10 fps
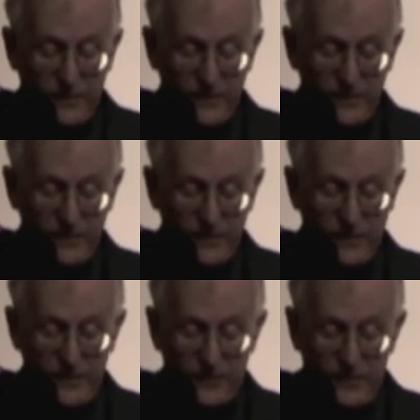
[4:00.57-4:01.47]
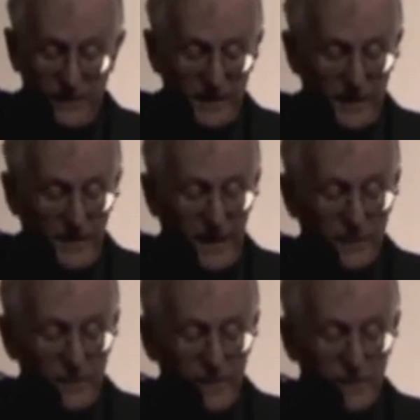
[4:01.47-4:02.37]
for issuing the
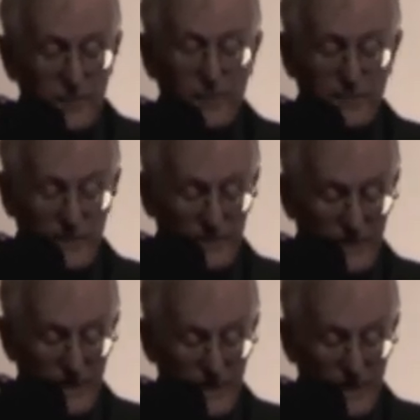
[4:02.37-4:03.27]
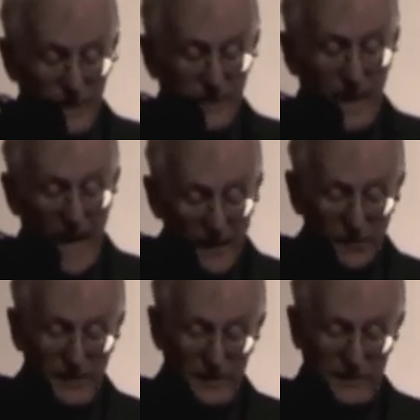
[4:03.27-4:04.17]
commands he issues. If he had
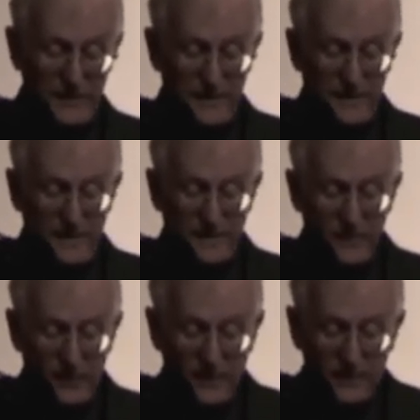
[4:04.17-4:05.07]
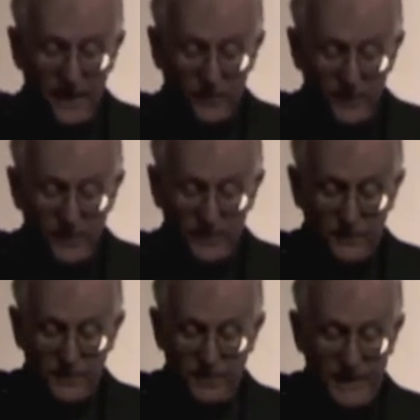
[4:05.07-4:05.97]
a reason, then whatever that
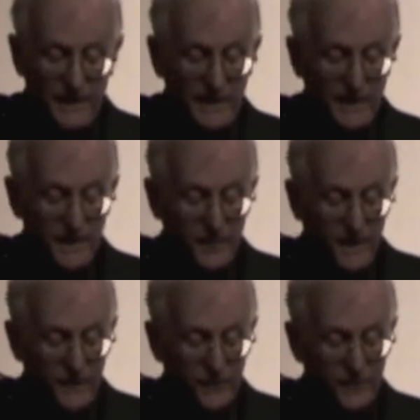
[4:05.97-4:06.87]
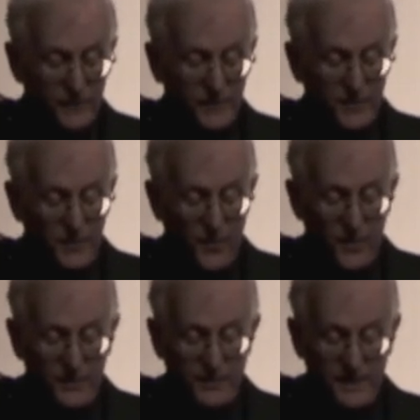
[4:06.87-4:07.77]
reason would be might serve as a
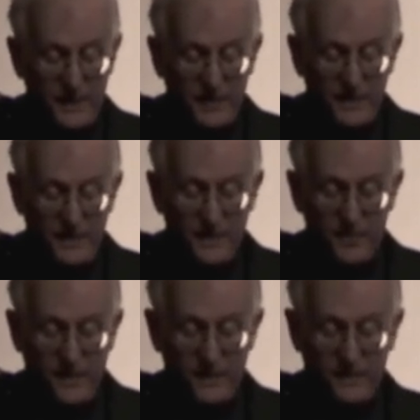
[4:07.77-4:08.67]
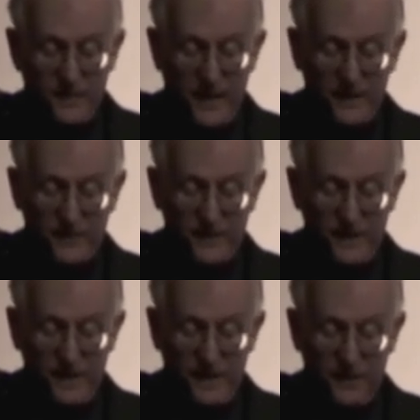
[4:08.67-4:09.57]
moral standard independent of God's
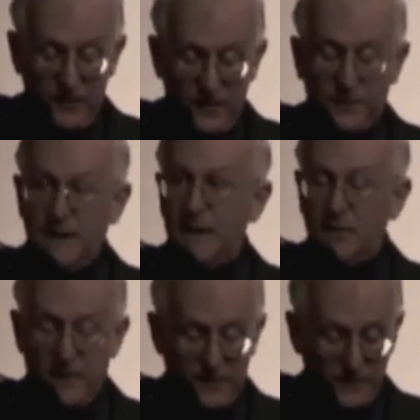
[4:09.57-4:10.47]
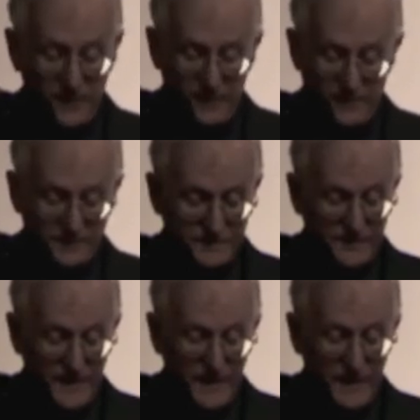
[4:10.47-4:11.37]
endorsing it with his will.
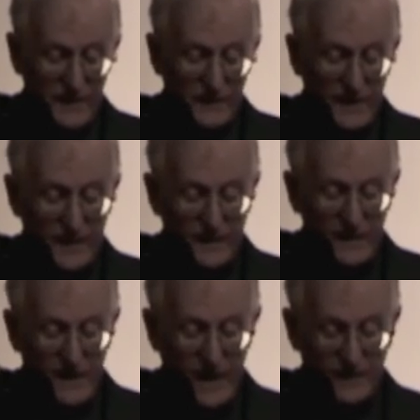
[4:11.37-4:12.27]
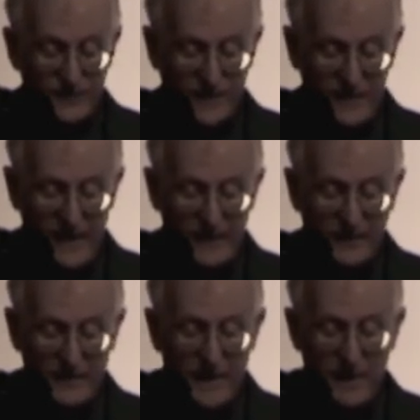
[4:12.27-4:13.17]
Secondly, God's
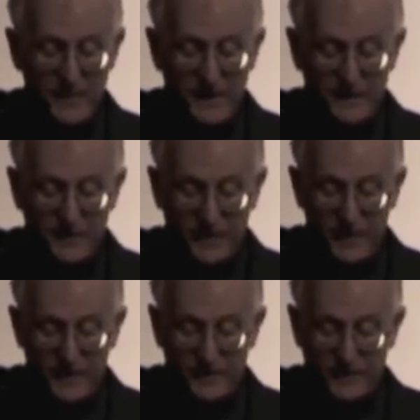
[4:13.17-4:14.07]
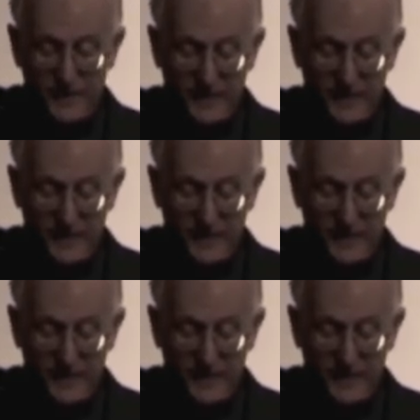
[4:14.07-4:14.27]
commands cannot themselves